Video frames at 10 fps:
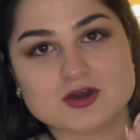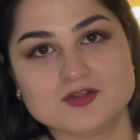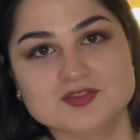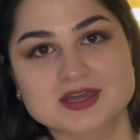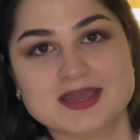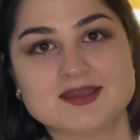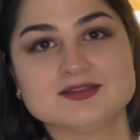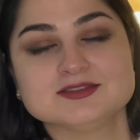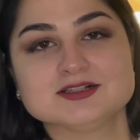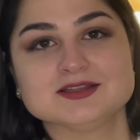on the
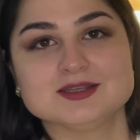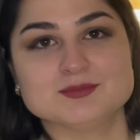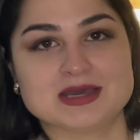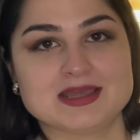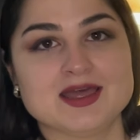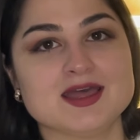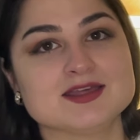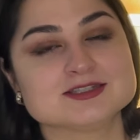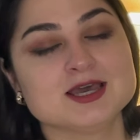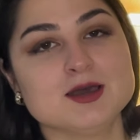handle in my
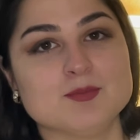hand,